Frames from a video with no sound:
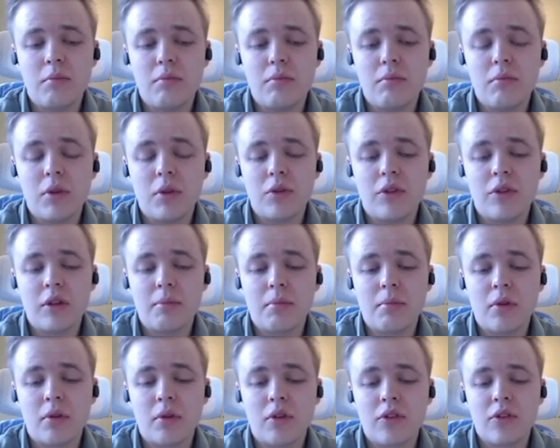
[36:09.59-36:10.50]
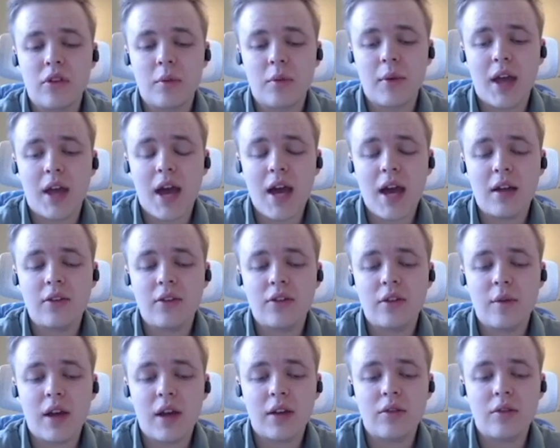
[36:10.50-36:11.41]
music books that we had, so
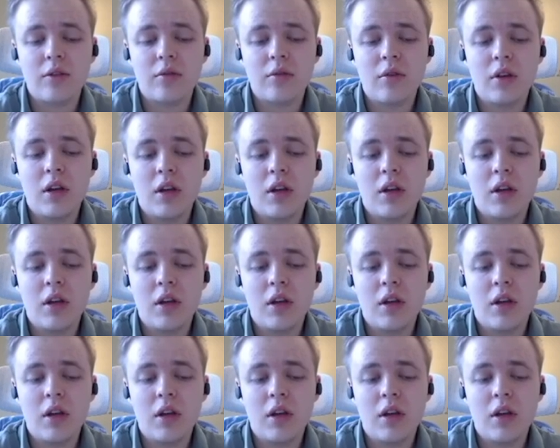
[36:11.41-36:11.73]
I had to